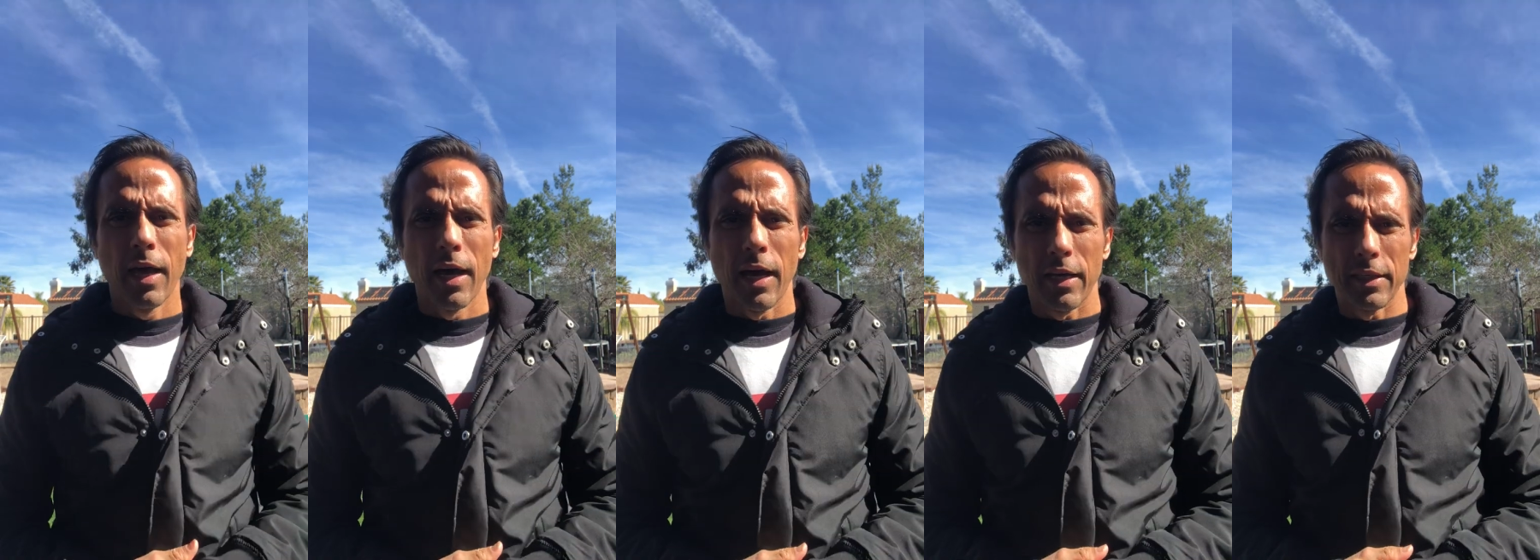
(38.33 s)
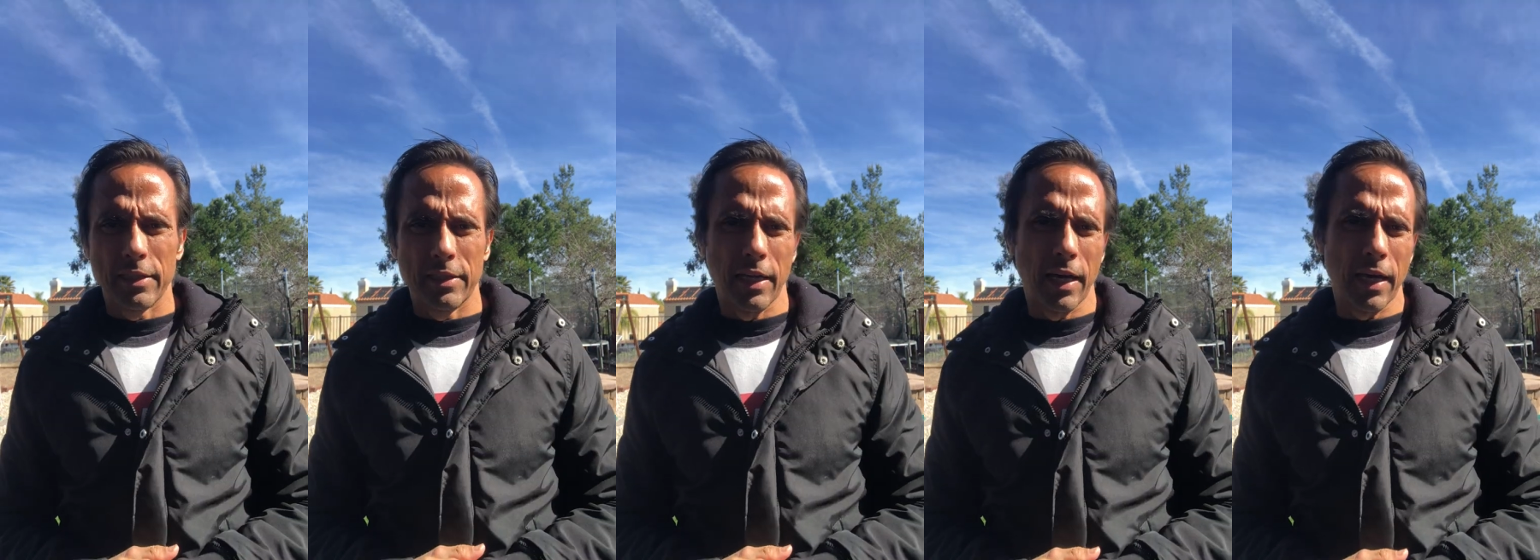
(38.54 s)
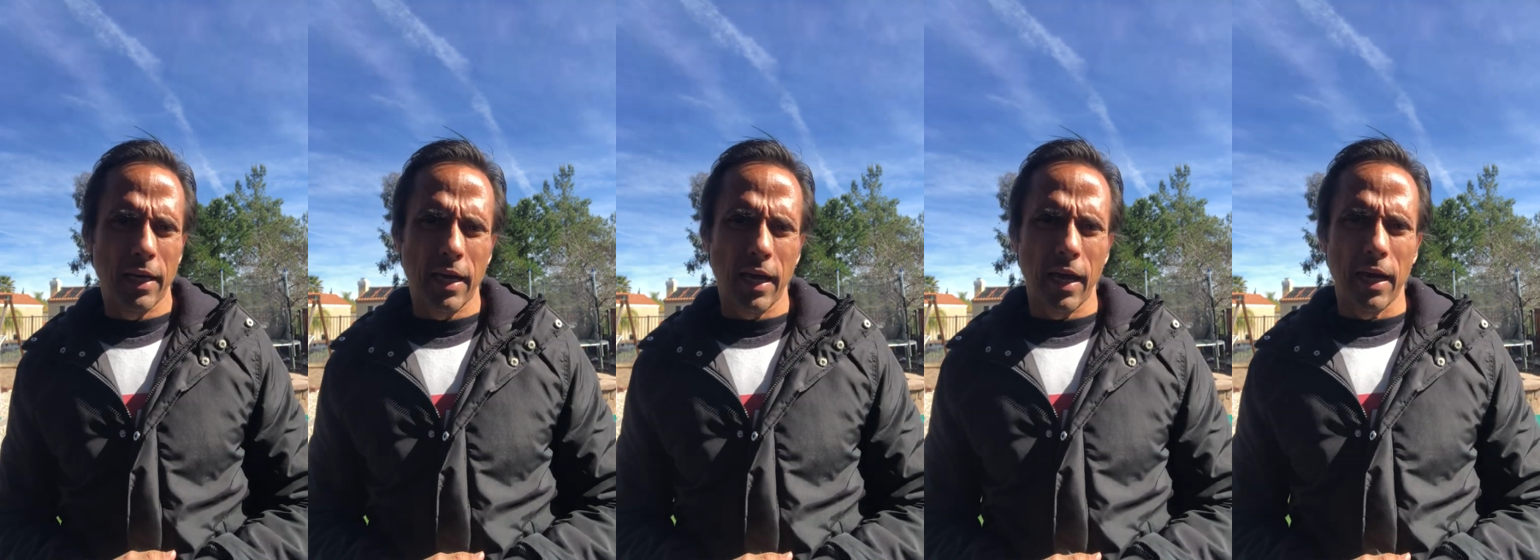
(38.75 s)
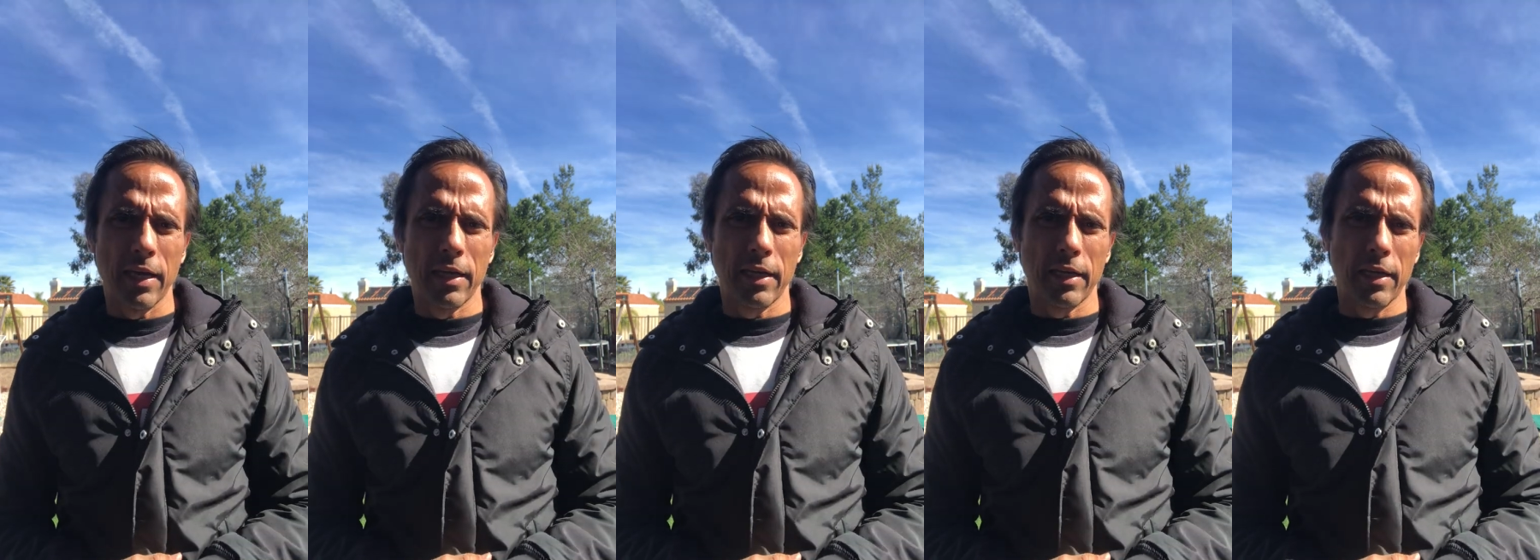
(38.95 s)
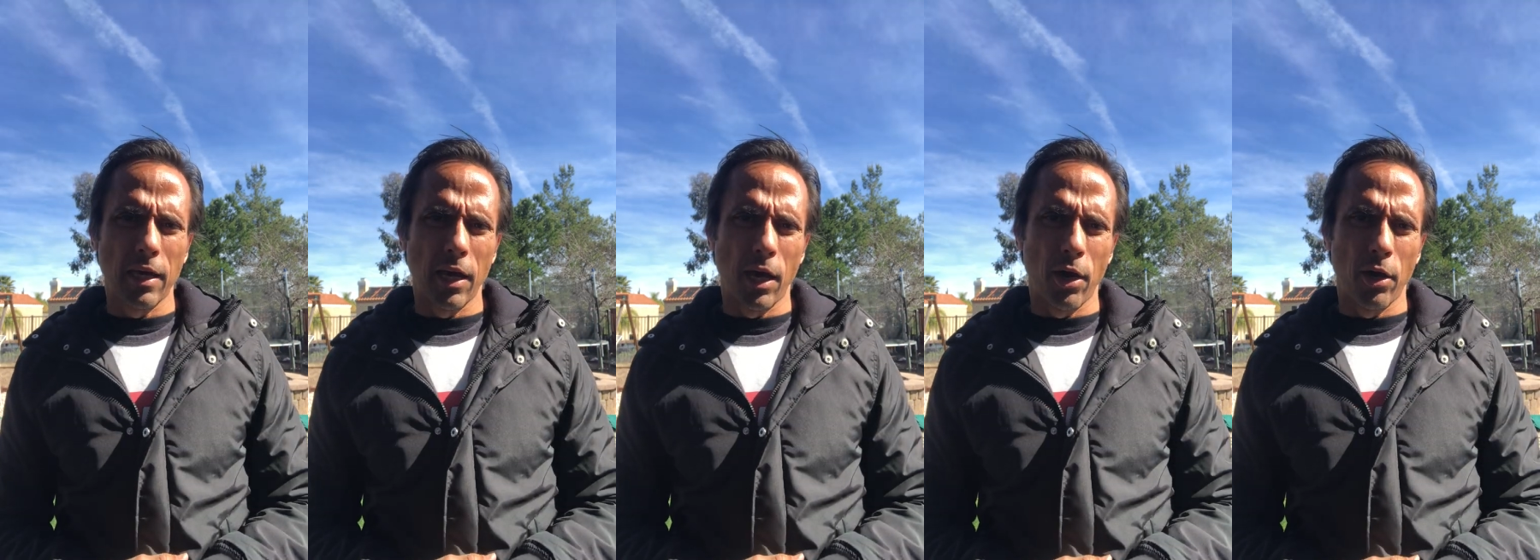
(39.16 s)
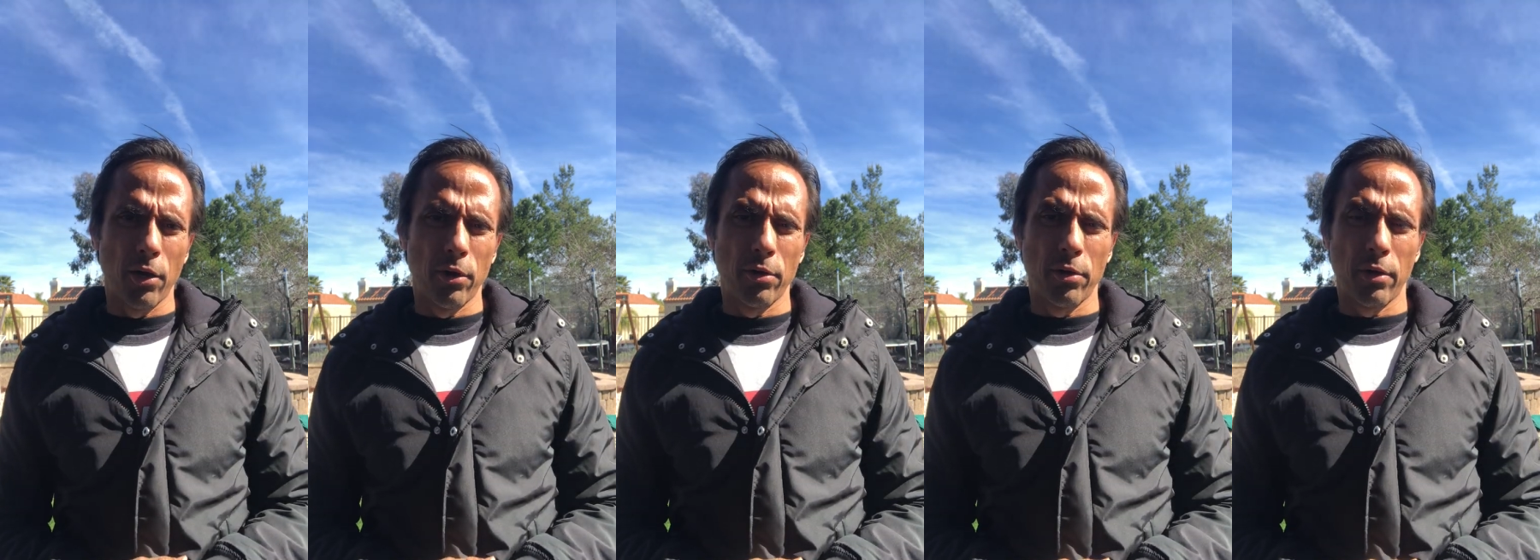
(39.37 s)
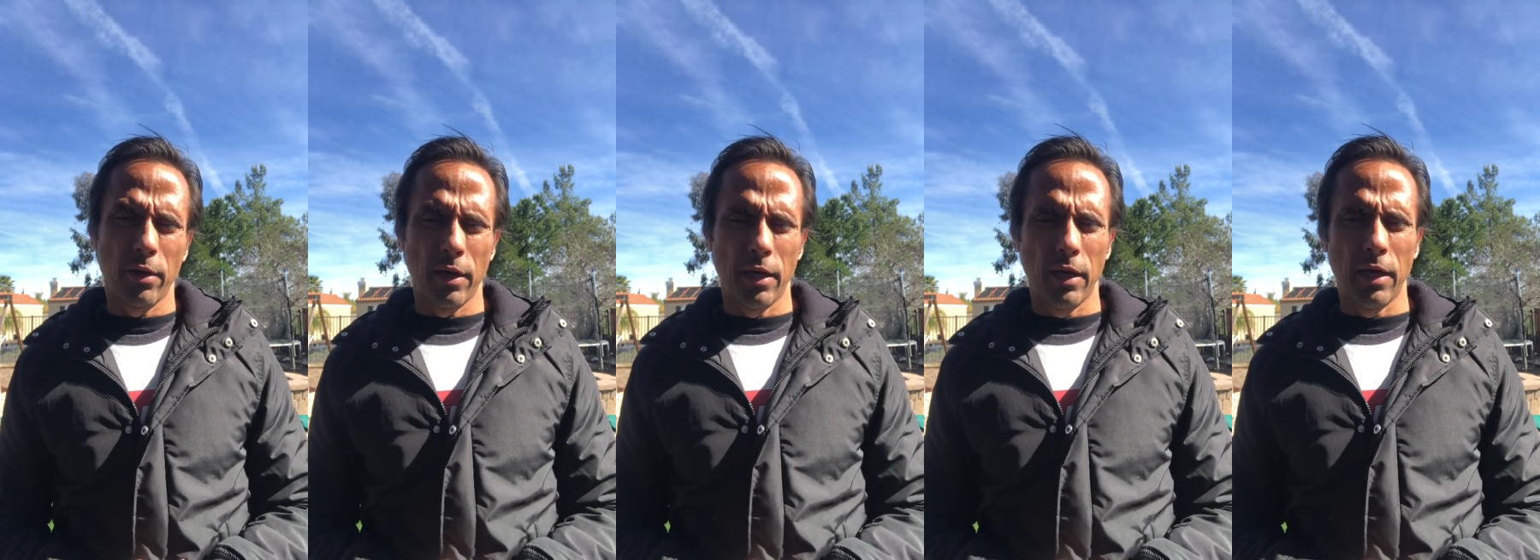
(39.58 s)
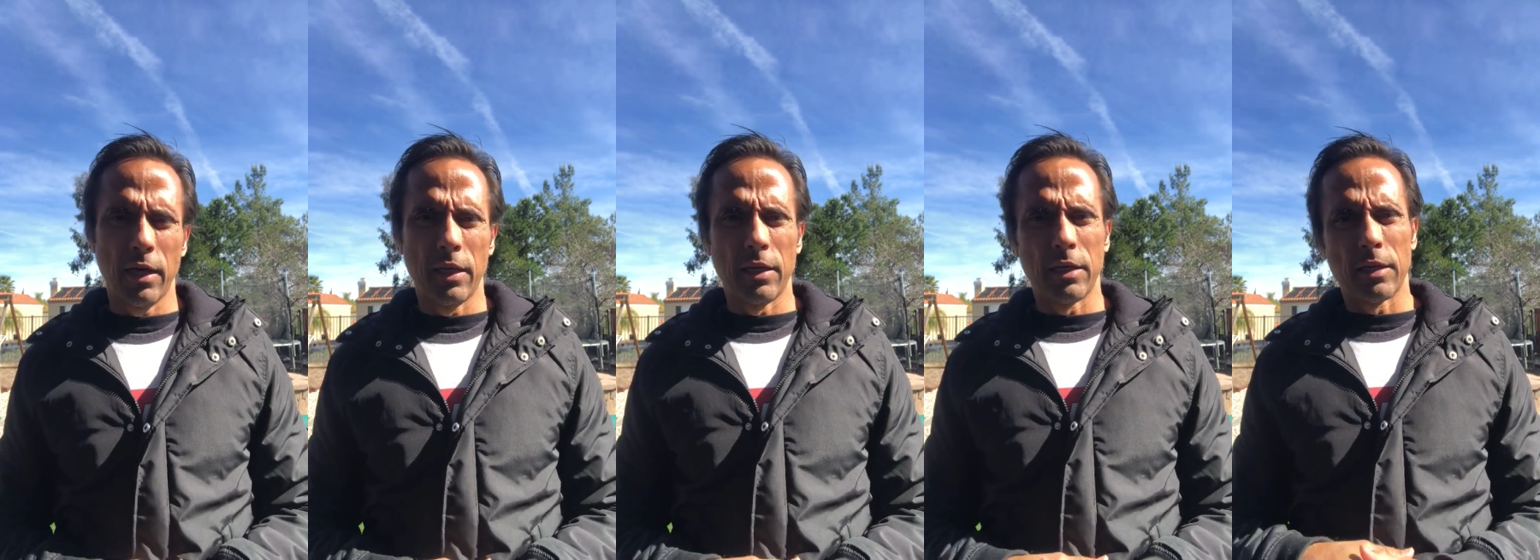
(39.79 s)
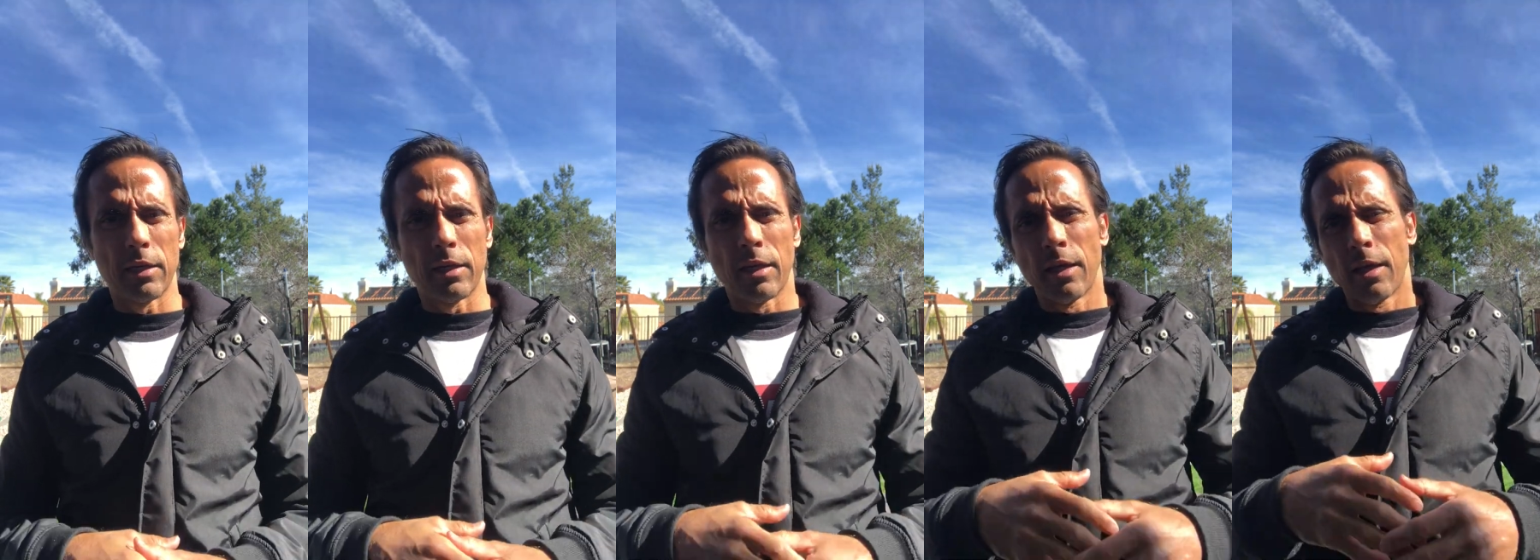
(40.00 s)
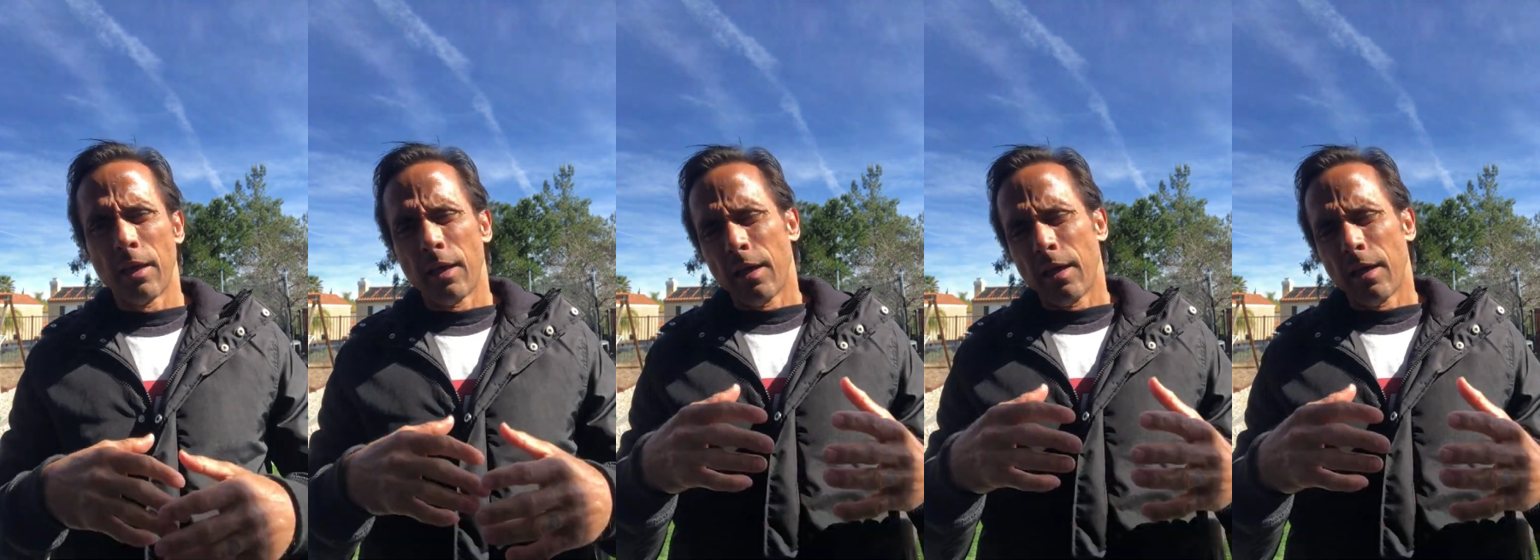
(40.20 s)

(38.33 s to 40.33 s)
a decade ago and